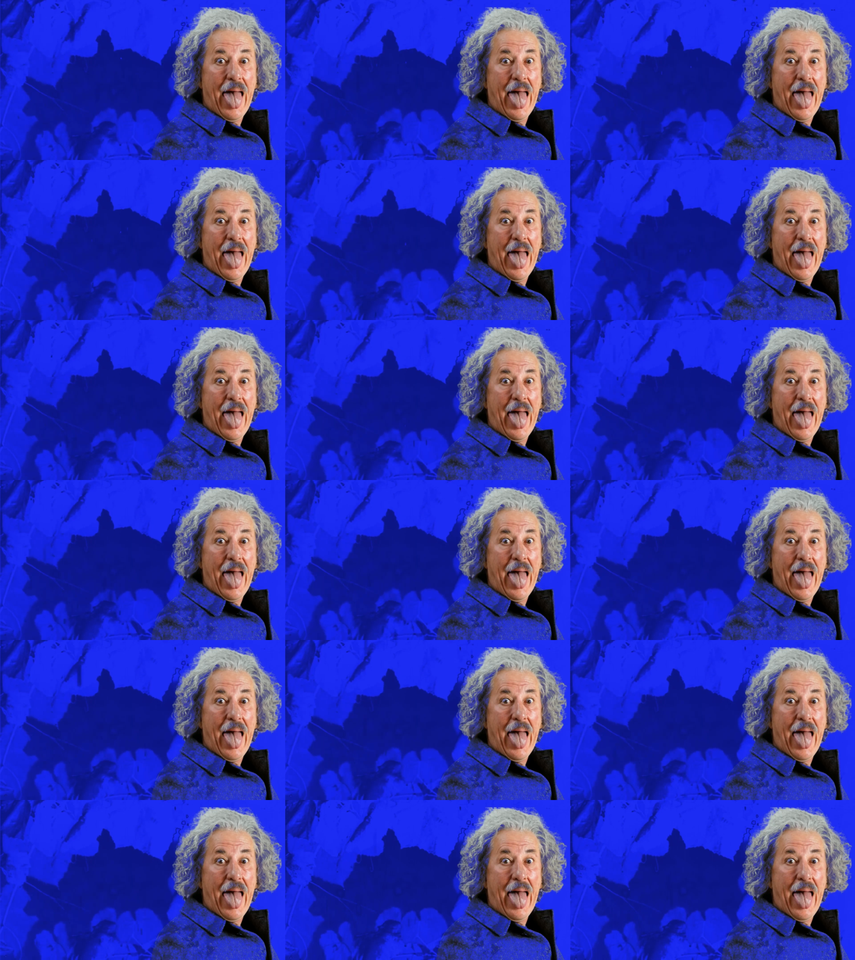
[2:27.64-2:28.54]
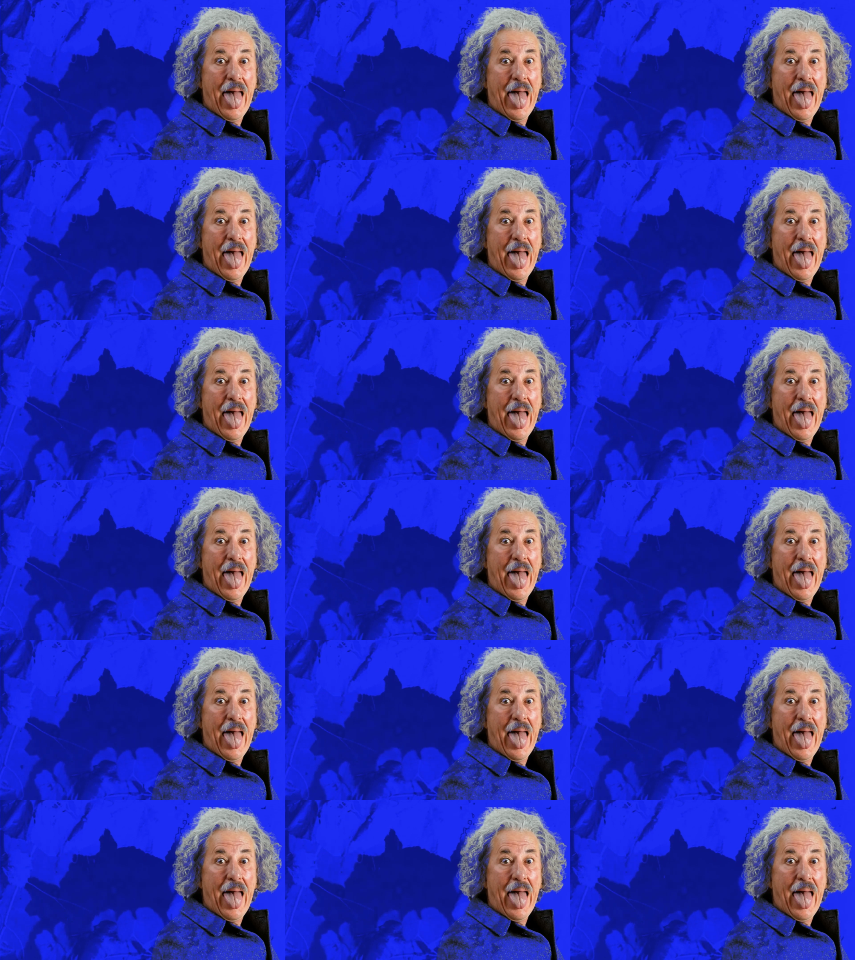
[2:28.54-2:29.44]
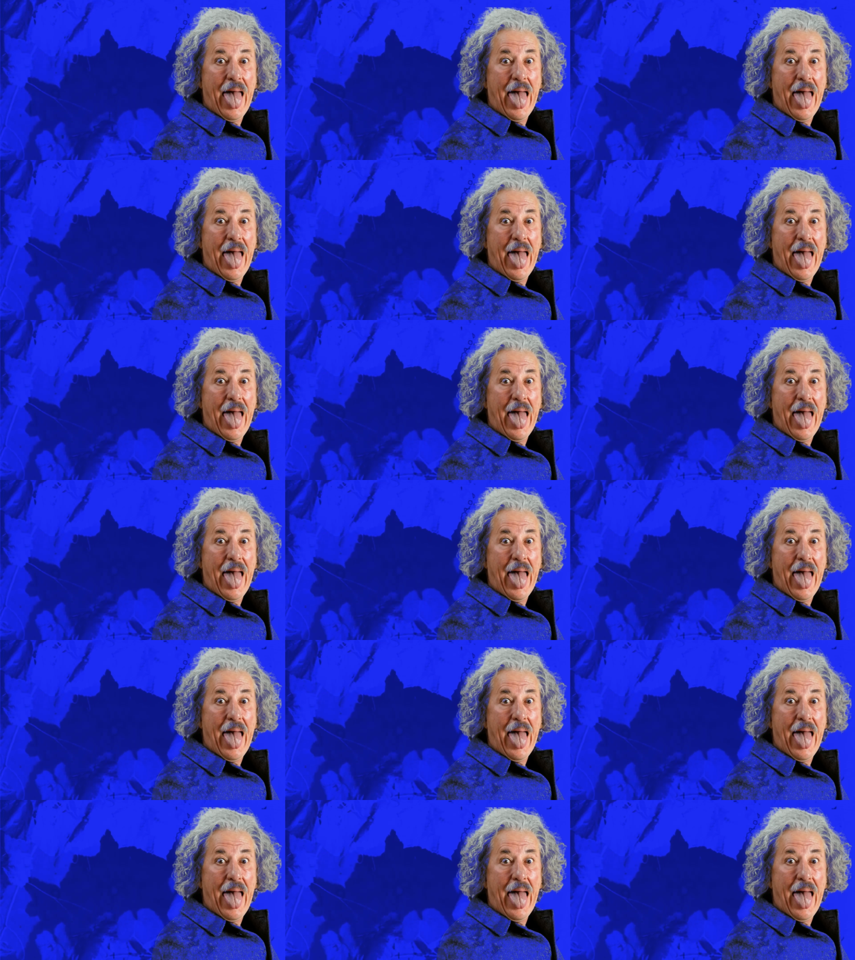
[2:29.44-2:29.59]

Nobody speaks.